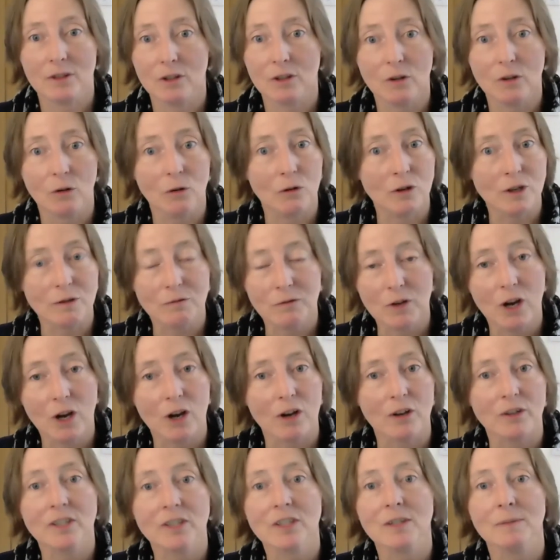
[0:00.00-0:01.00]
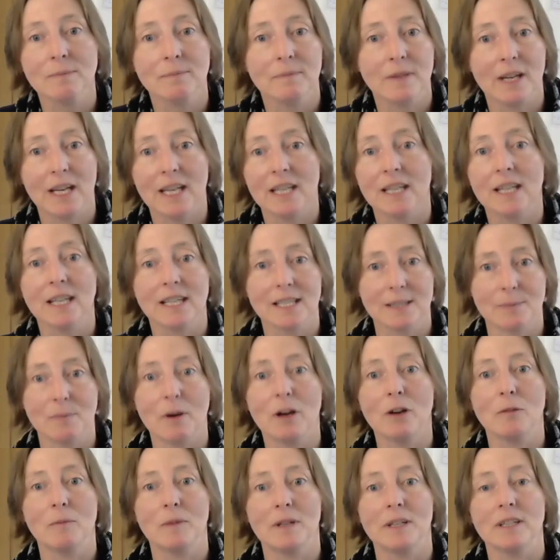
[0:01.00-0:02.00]
all you've got in this
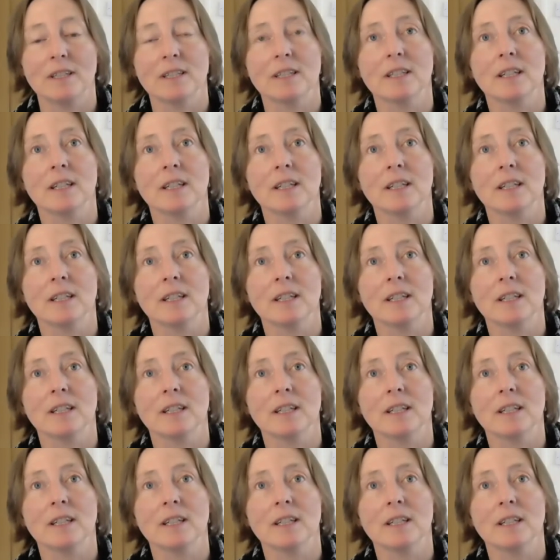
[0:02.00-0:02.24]
moment.